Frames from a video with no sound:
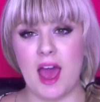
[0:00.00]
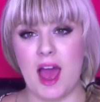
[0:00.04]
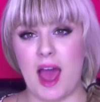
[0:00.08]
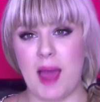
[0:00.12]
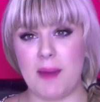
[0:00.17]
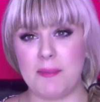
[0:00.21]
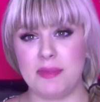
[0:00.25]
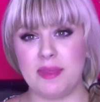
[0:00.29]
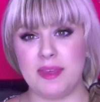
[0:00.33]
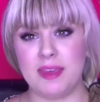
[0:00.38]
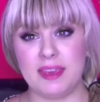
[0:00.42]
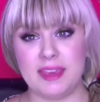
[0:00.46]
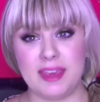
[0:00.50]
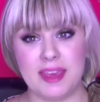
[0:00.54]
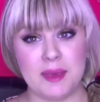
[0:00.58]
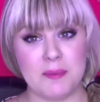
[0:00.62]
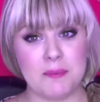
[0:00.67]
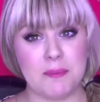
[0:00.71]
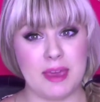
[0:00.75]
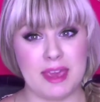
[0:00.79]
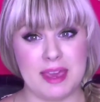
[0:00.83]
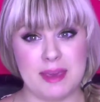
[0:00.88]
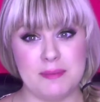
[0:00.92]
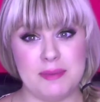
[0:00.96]
I'm
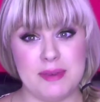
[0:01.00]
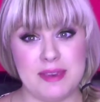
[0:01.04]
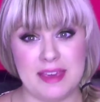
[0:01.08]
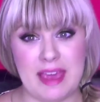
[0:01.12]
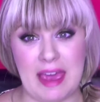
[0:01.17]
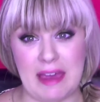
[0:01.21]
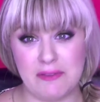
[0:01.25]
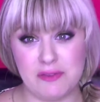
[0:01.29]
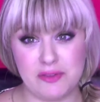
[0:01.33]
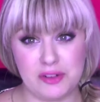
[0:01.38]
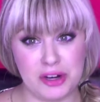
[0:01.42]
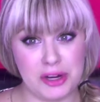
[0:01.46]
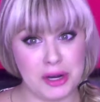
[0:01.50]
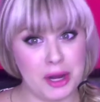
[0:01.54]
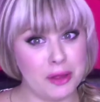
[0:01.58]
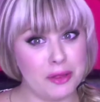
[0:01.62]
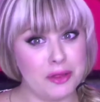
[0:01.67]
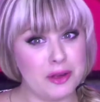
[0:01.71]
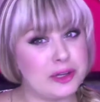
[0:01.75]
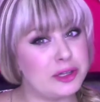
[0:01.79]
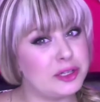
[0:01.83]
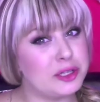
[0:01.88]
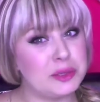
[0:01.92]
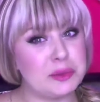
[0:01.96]
thinking maybe every
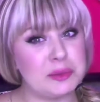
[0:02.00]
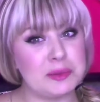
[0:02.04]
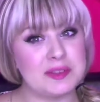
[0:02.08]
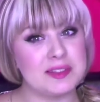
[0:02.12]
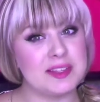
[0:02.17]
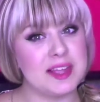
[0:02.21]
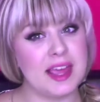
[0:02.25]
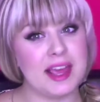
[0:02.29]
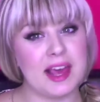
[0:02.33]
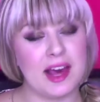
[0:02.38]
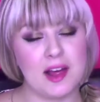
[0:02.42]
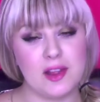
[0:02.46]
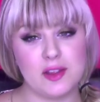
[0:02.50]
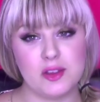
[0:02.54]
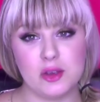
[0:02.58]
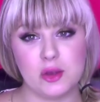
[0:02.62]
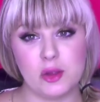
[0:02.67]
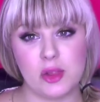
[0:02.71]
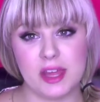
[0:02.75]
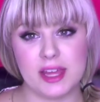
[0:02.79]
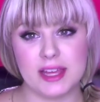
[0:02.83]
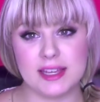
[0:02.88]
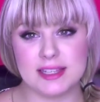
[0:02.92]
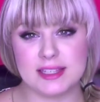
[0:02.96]
other Tuesday I'll
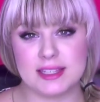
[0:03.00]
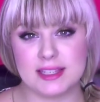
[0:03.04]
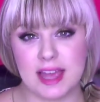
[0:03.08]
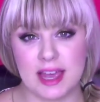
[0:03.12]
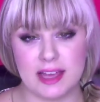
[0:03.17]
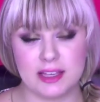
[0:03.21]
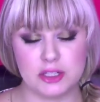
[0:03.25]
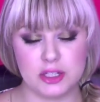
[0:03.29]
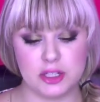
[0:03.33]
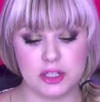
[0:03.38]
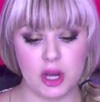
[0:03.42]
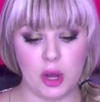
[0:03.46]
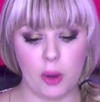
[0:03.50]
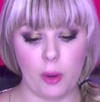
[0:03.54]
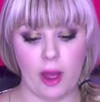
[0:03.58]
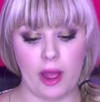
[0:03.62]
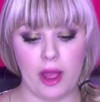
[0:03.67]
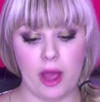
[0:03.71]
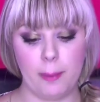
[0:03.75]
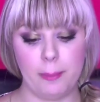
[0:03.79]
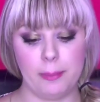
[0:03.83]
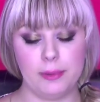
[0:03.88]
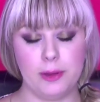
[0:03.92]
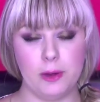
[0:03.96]
do this. As you know,
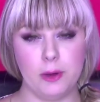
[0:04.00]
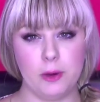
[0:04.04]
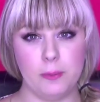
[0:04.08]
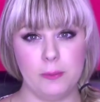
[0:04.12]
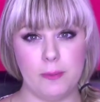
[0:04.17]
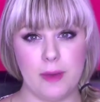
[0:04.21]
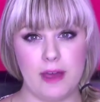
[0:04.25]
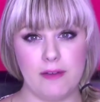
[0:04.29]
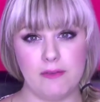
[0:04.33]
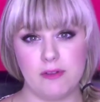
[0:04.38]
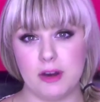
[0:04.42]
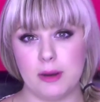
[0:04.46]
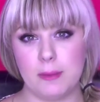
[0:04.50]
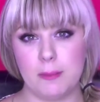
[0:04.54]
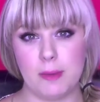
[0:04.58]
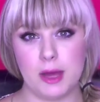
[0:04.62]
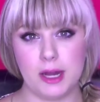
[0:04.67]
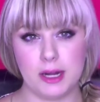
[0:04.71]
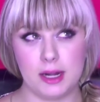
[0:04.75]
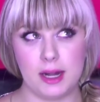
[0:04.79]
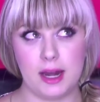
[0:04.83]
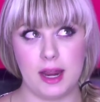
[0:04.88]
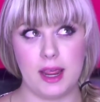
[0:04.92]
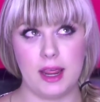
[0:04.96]
I upload every
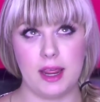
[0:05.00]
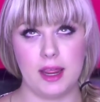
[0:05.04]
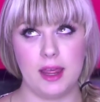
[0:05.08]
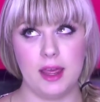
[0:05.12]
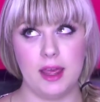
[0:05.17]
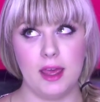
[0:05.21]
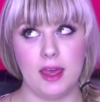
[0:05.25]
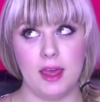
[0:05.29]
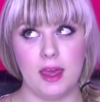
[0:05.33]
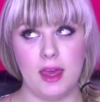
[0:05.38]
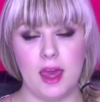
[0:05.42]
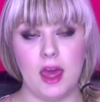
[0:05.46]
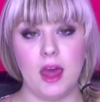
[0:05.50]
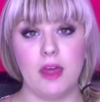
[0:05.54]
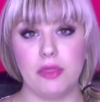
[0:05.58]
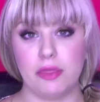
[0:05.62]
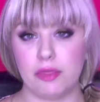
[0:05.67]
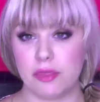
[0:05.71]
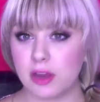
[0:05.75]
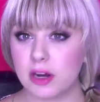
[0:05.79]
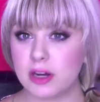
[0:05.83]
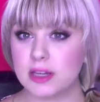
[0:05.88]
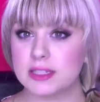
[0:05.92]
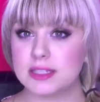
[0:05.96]
Monday
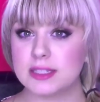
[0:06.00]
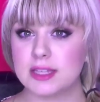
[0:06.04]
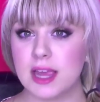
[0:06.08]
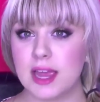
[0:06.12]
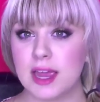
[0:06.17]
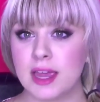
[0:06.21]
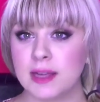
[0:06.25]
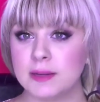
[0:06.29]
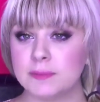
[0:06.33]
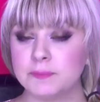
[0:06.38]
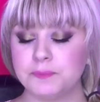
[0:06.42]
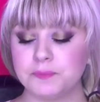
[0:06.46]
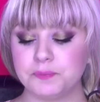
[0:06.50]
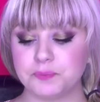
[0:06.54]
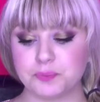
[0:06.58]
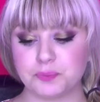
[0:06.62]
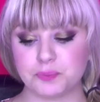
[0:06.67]
and Thursday,